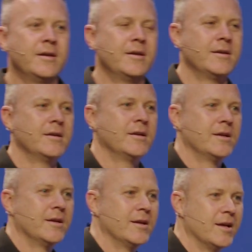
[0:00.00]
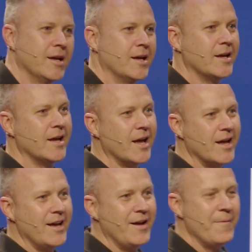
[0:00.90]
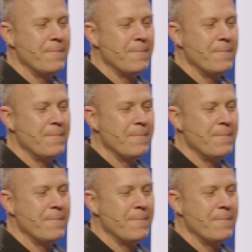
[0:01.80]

No one is speaking in this clip.